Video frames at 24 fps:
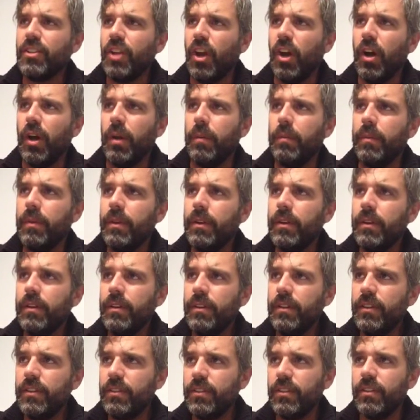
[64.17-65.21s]
time.
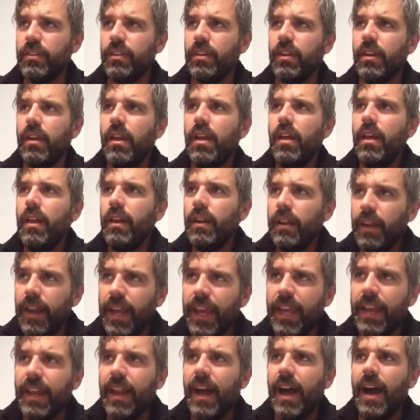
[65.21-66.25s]
This is
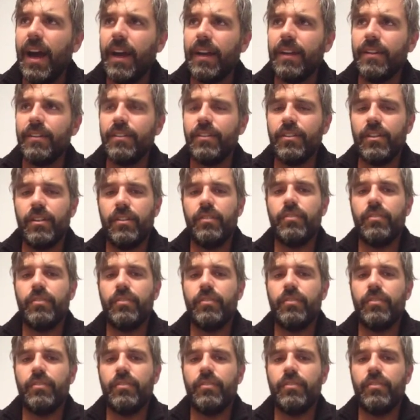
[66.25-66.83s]
late August,